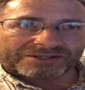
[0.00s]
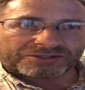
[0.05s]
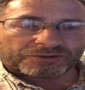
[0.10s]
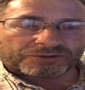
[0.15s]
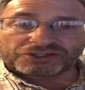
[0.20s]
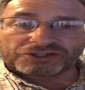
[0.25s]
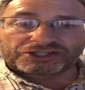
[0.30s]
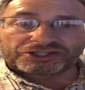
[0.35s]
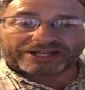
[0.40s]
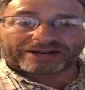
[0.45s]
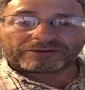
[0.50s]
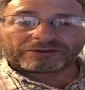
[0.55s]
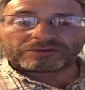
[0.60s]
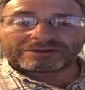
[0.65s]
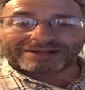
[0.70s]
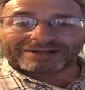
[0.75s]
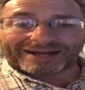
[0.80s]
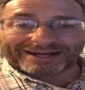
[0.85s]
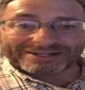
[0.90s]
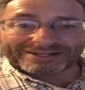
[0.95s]

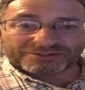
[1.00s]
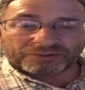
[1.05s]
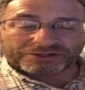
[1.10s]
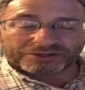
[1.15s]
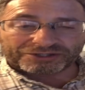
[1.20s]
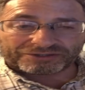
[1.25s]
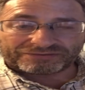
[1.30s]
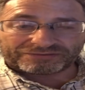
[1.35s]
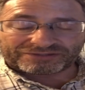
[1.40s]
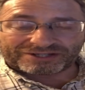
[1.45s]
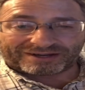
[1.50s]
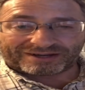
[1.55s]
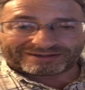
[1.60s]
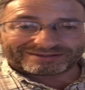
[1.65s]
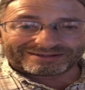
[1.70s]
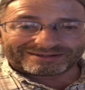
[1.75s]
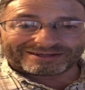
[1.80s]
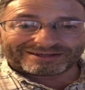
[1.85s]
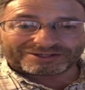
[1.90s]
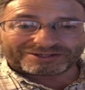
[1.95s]
generalize what you've
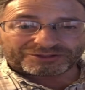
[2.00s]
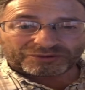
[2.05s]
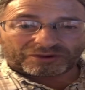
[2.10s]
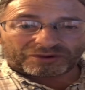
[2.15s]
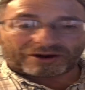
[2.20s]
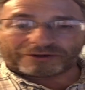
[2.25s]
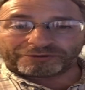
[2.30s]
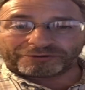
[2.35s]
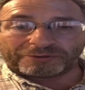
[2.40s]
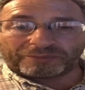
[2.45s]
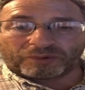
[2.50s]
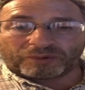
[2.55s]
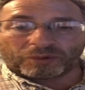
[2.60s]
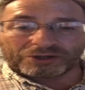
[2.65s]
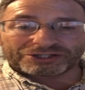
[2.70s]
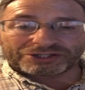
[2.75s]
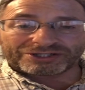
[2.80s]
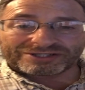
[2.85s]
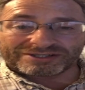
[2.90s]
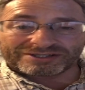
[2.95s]
done to other
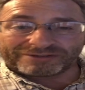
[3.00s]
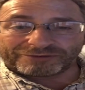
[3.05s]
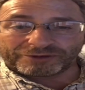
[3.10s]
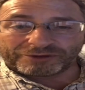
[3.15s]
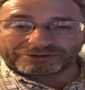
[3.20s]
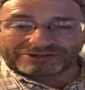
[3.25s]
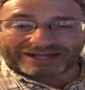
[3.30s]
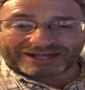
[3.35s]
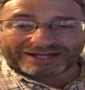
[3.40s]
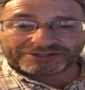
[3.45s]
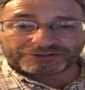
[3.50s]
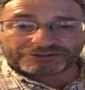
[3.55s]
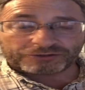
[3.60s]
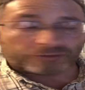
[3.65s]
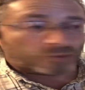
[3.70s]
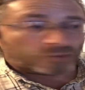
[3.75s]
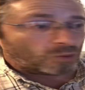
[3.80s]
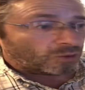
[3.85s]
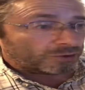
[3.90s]
portions of your classroom or